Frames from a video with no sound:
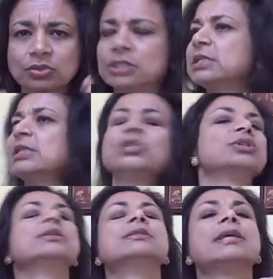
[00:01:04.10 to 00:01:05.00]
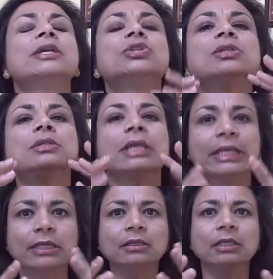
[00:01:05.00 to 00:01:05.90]
traditions, ancient
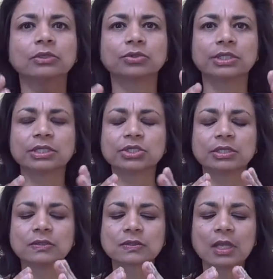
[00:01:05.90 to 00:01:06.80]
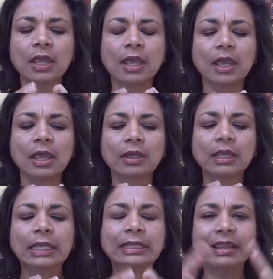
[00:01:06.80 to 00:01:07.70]
healing traditions.
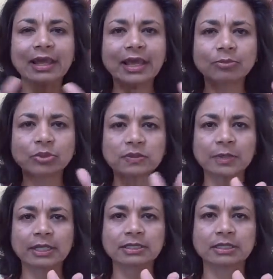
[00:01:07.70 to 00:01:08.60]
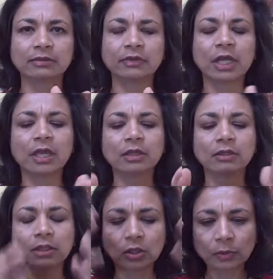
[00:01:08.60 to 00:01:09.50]
In that perspective,
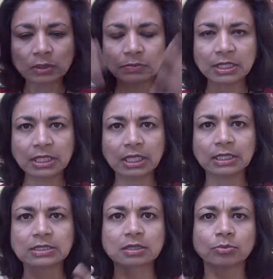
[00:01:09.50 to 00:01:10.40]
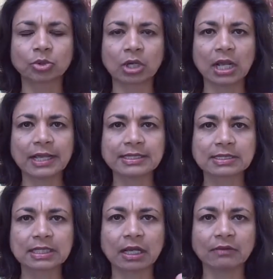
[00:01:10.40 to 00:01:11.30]
the human being is
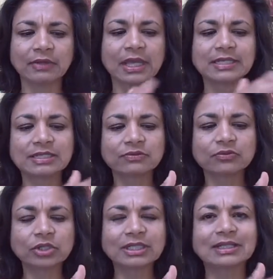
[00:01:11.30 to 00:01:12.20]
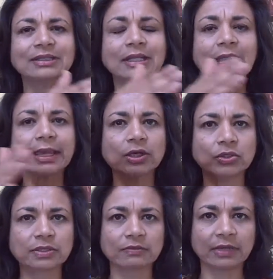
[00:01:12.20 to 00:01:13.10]
comprised of different
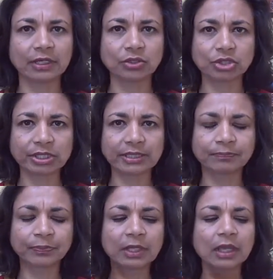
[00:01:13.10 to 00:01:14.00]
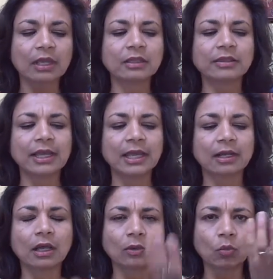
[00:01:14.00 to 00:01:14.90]
layers of energy that